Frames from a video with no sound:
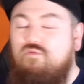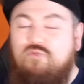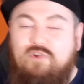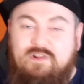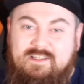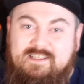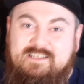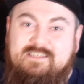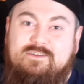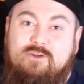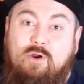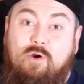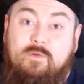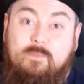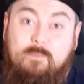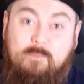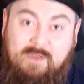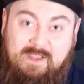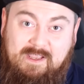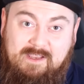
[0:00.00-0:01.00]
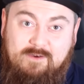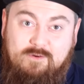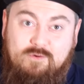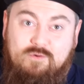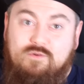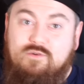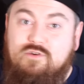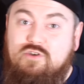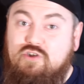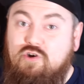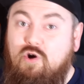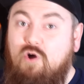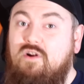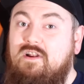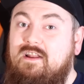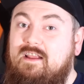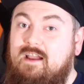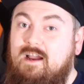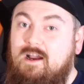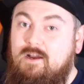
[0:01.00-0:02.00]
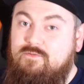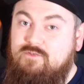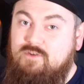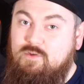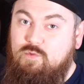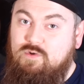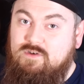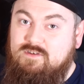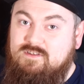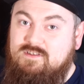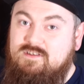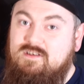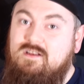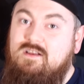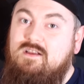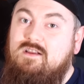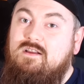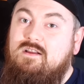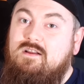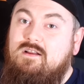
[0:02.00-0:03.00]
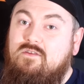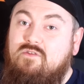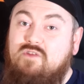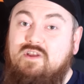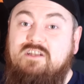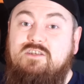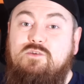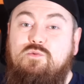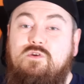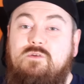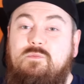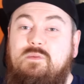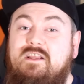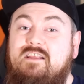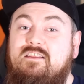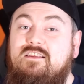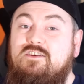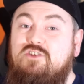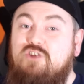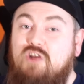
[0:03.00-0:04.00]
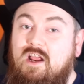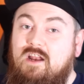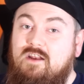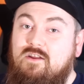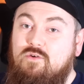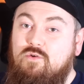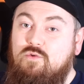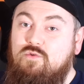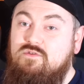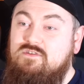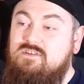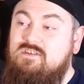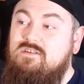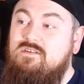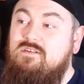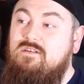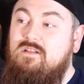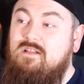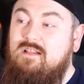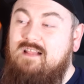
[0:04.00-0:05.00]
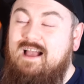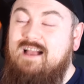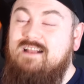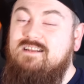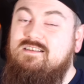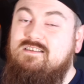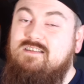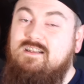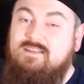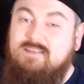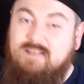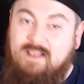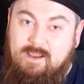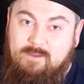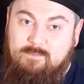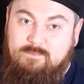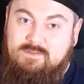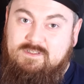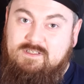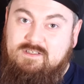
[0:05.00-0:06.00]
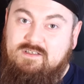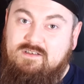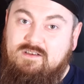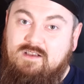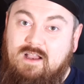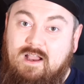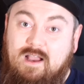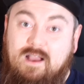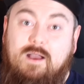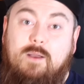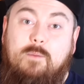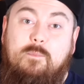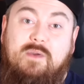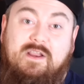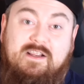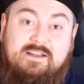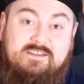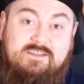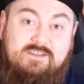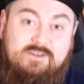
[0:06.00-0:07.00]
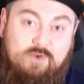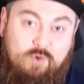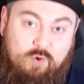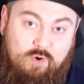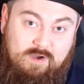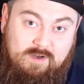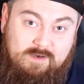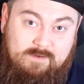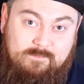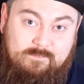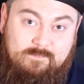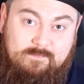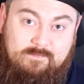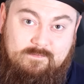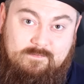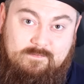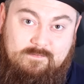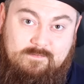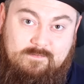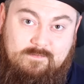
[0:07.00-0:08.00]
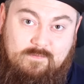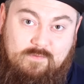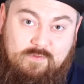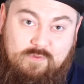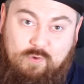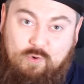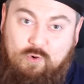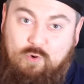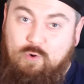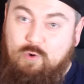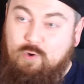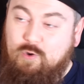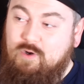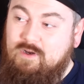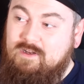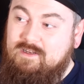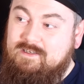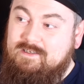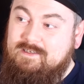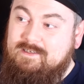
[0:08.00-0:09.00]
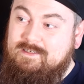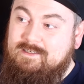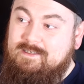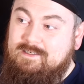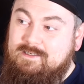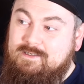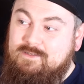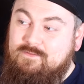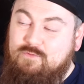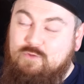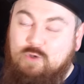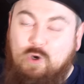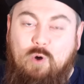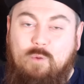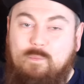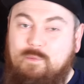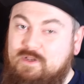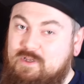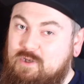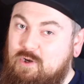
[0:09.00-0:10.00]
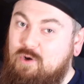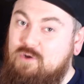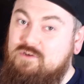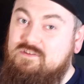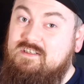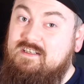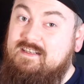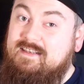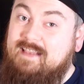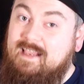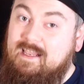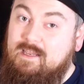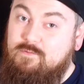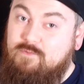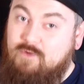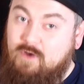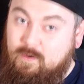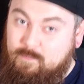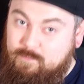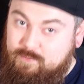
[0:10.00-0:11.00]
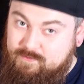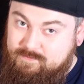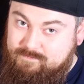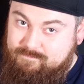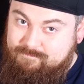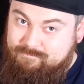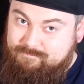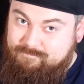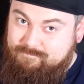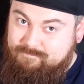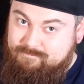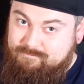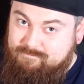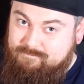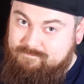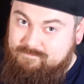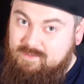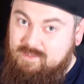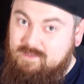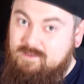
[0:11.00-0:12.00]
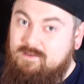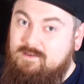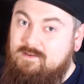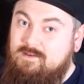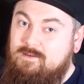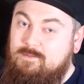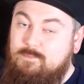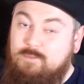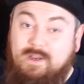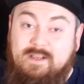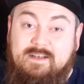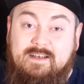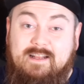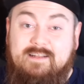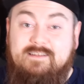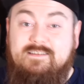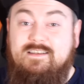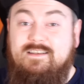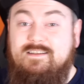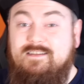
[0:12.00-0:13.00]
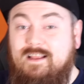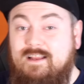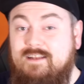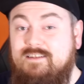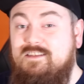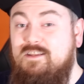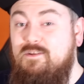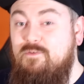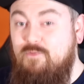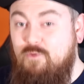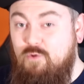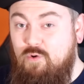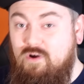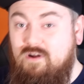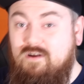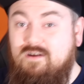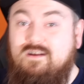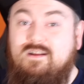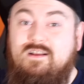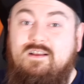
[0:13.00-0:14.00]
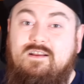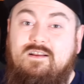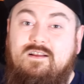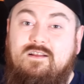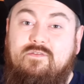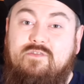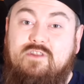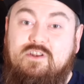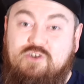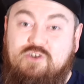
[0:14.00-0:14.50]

released on bail shortly afterwards, this would be the general's last attempt at a big score, though not because he gave up. By 1994, the